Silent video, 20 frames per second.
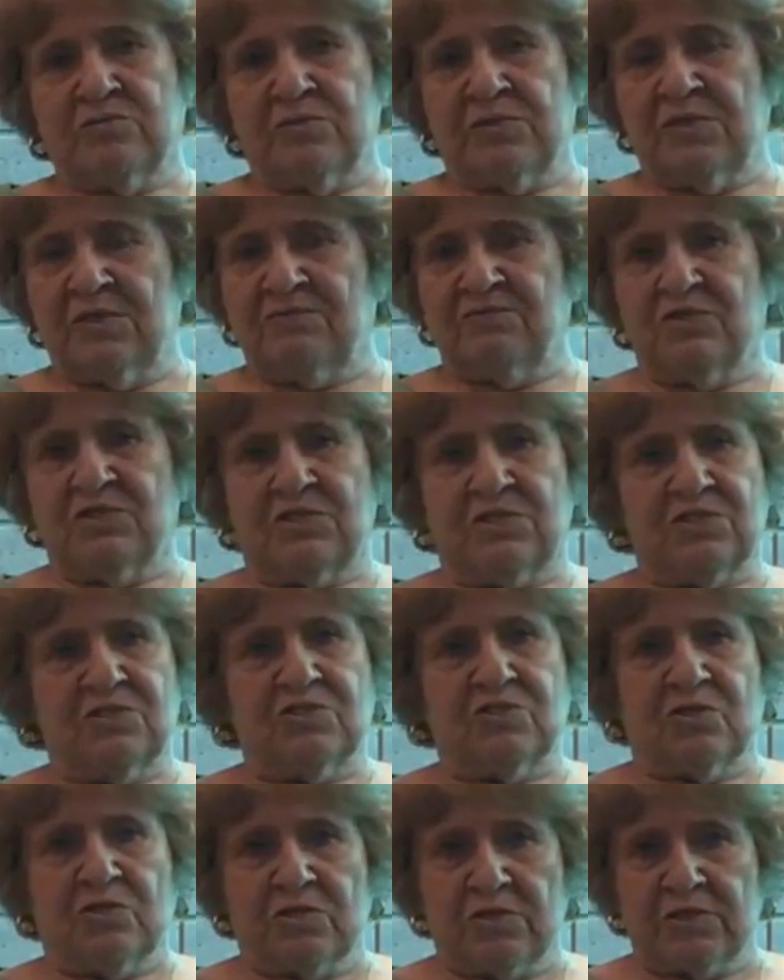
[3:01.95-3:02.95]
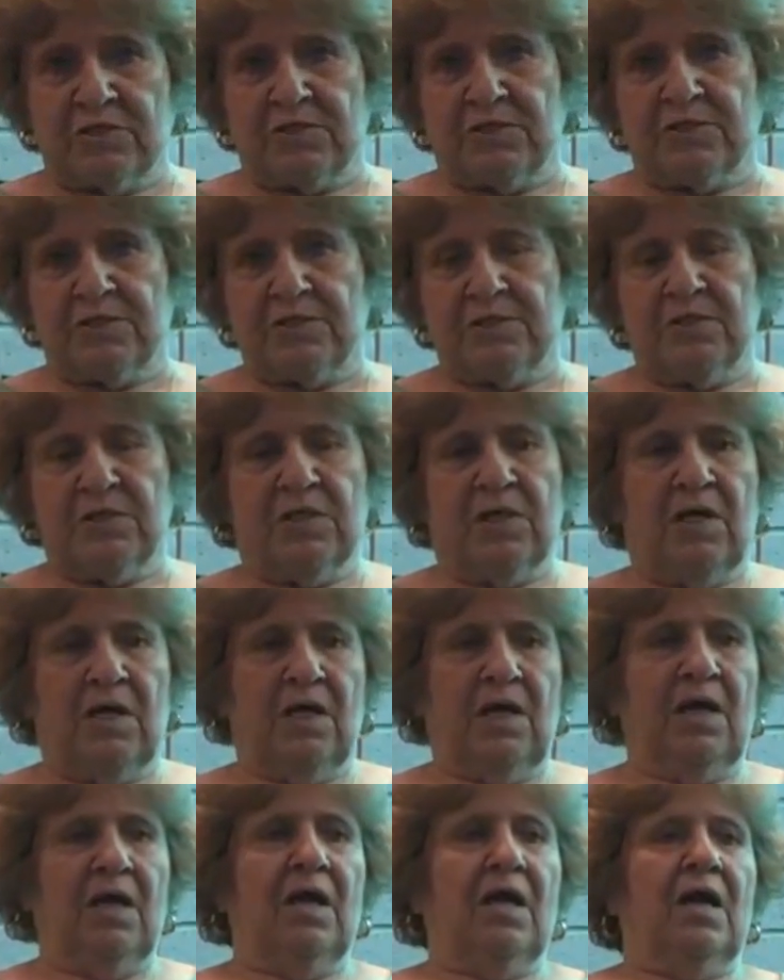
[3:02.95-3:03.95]
whenever this started.
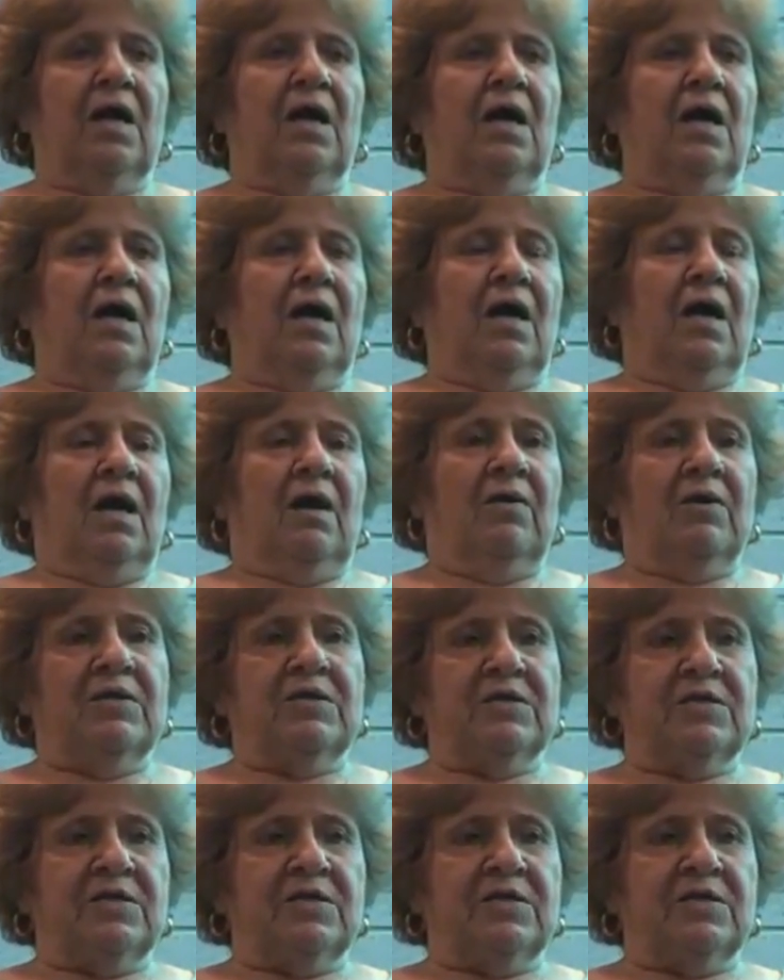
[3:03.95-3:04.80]
I want to